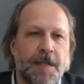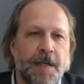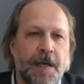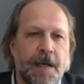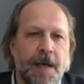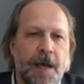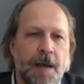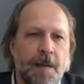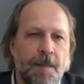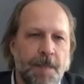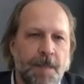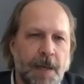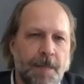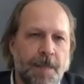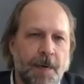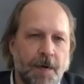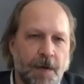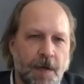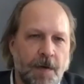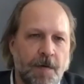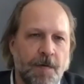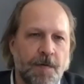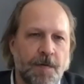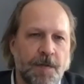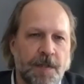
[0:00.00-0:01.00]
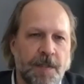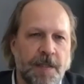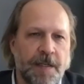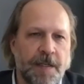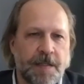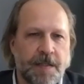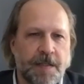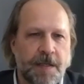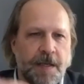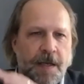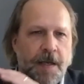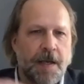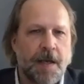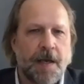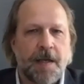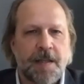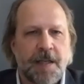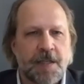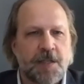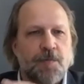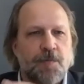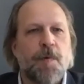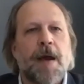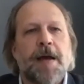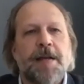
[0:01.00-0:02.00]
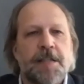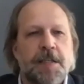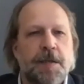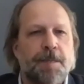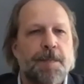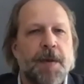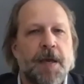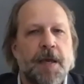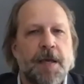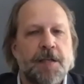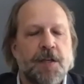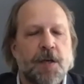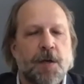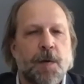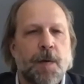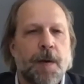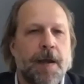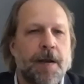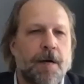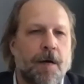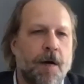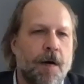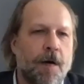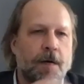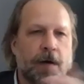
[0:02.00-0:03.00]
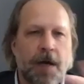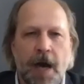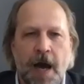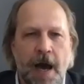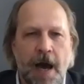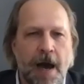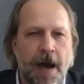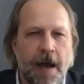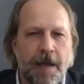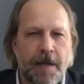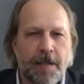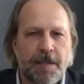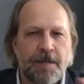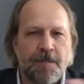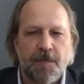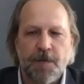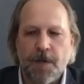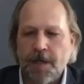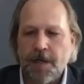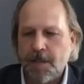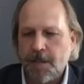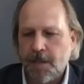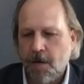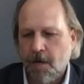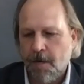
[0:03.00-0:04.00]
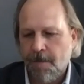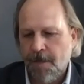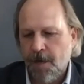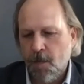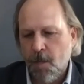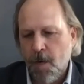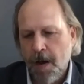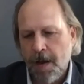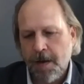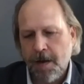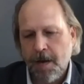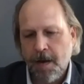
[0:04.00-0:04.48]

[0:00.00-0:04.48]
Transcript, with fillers: Yep. People use this recipe to create all kinds of drinks. So if you want to